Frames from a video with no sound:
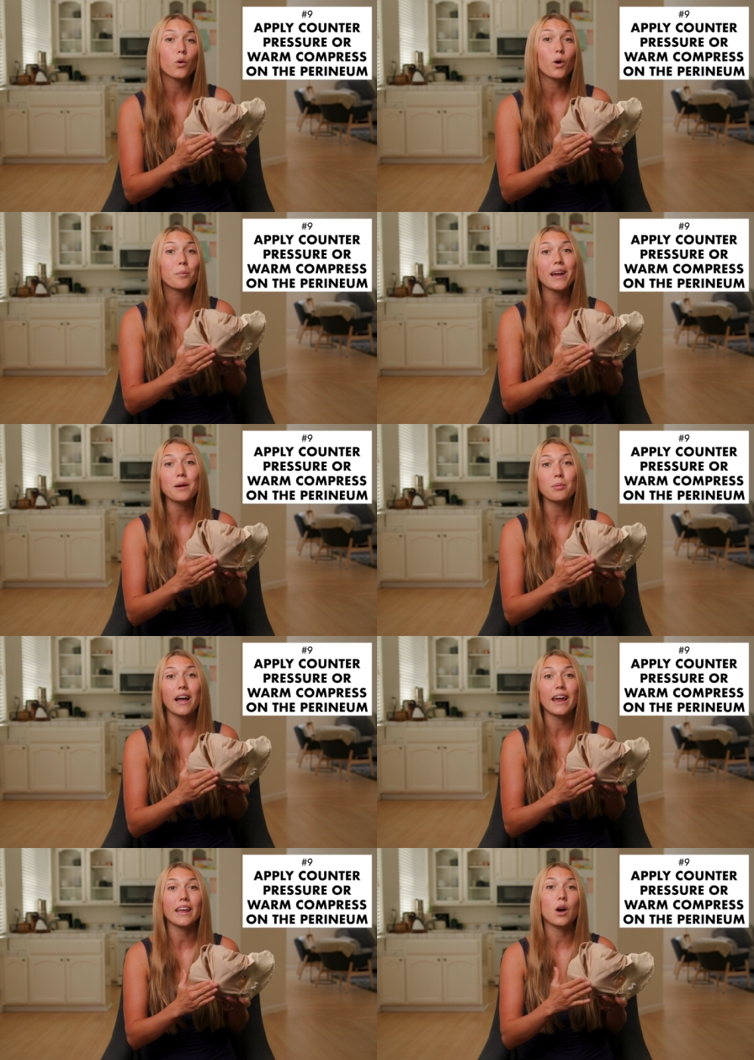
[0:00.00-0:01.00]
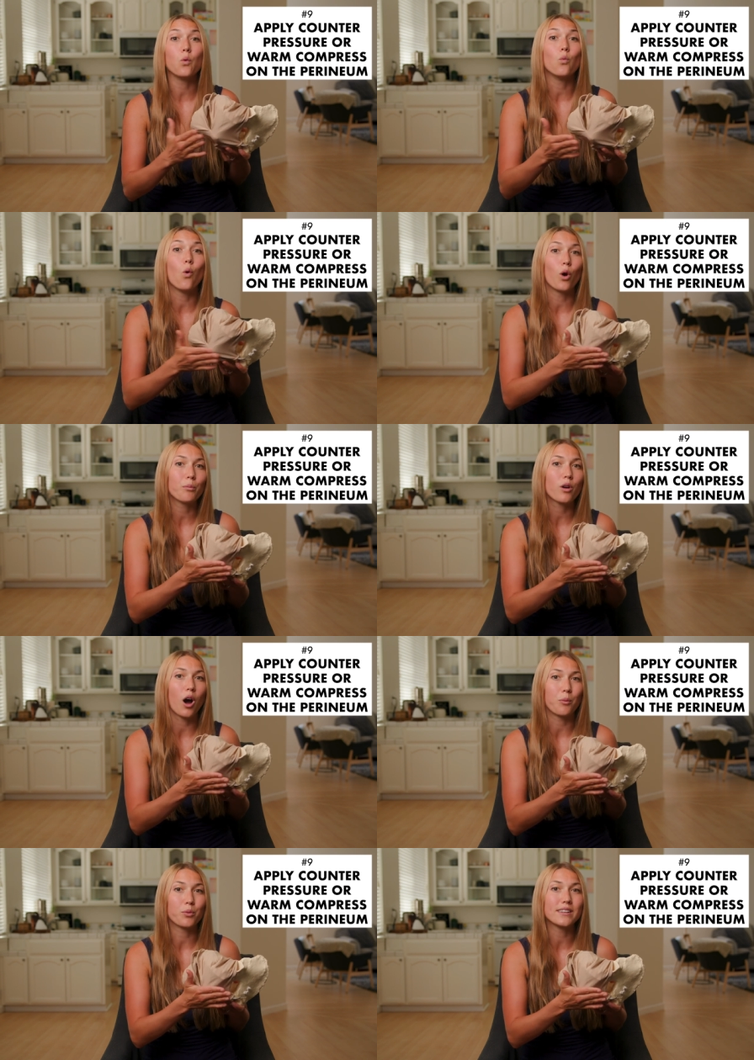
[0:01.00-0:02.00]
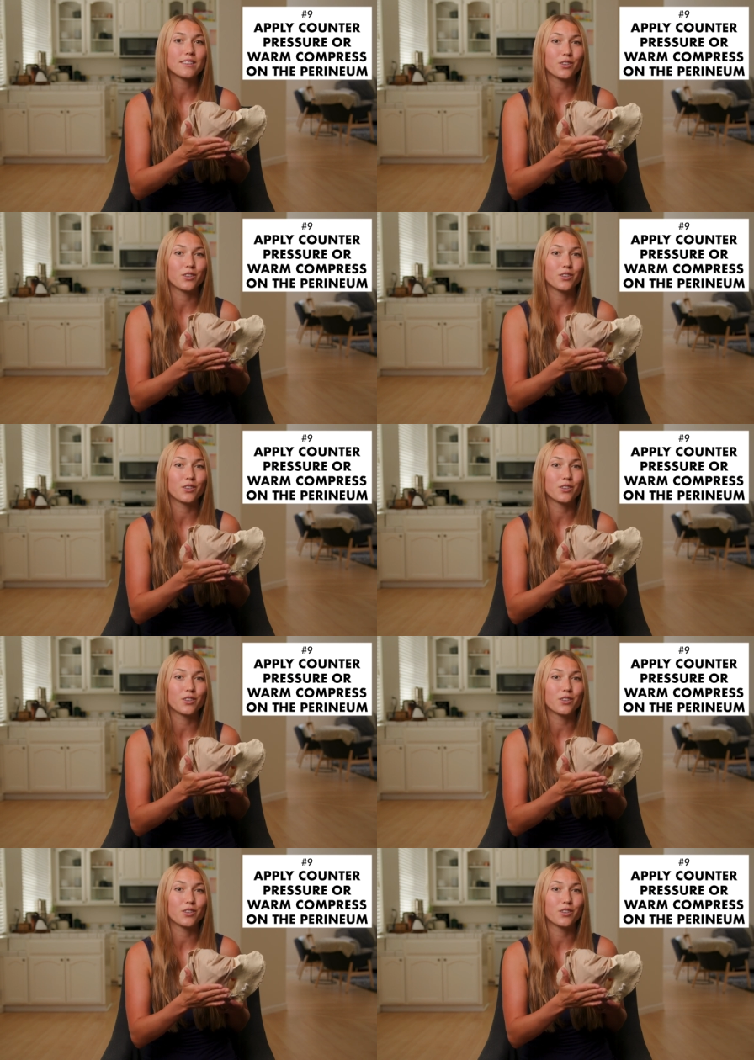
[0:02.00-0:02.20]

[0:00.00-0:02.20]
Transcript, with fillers: or by applying a warm compress